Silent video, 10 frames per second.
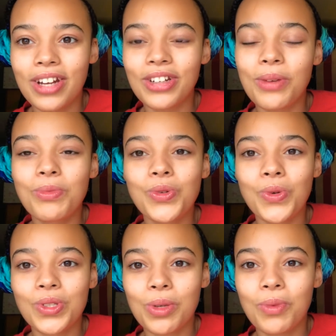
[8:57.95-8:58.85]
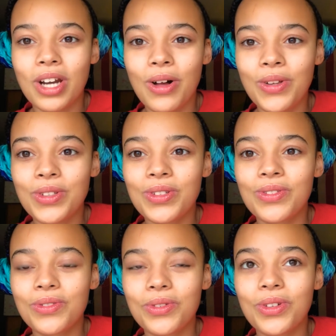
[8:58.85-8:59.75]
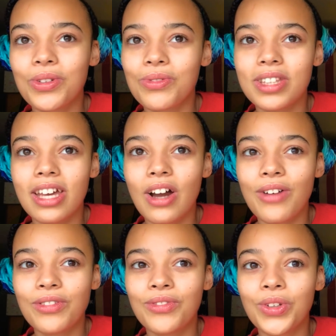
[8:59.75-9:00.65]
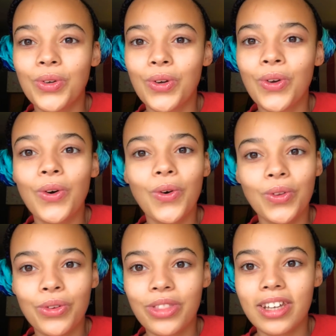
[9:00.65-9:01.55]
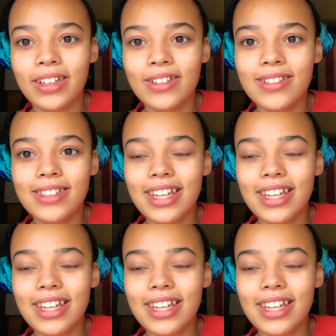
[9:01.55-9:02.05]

and I'm sure someone else could read that off of your older things,